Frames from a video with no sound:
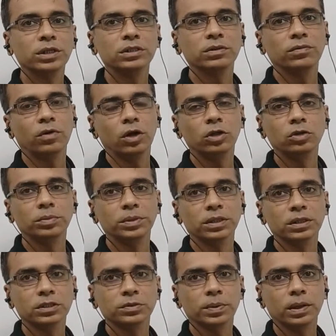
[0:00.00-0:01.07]
is the volume in
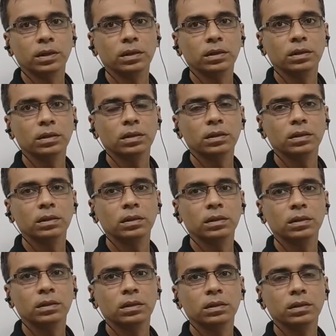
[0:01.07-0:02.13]
this one?
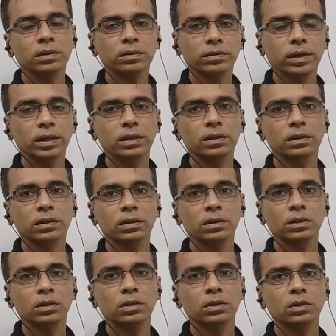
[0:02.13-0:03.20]
Right?
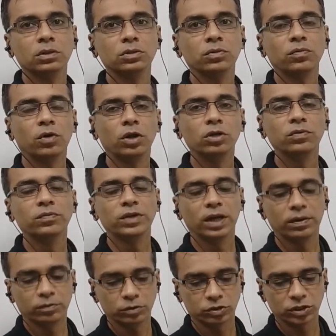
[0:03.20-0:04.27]
So volume we
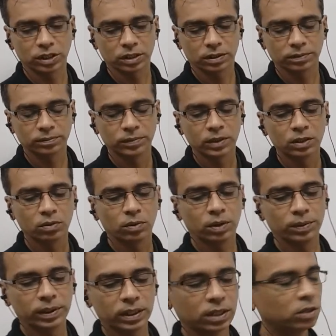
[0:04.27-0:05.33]
have to check. What we
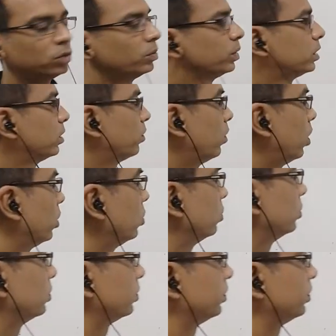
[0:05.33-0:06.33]
can do with the volume?